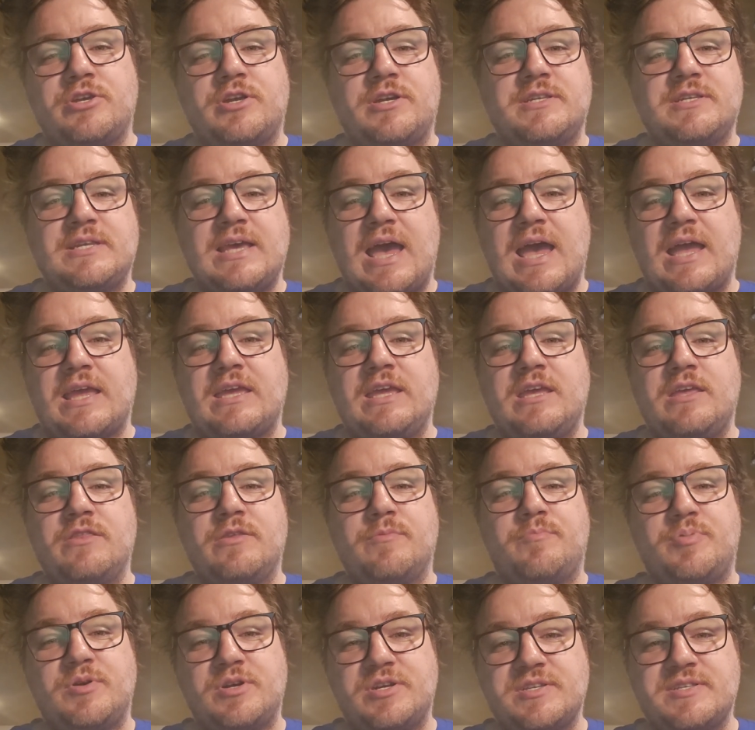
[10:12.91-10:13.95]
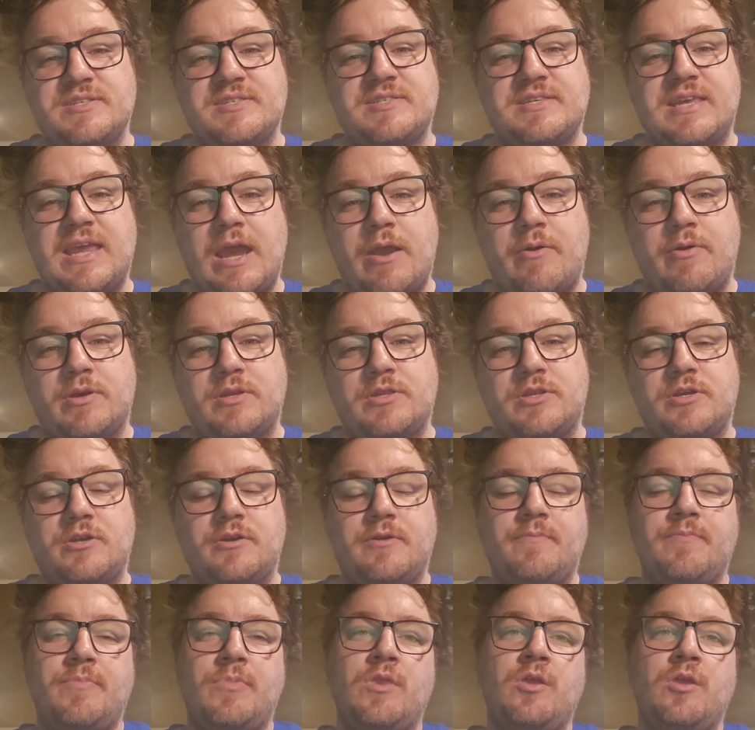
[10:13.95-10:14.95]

attacking the person's character.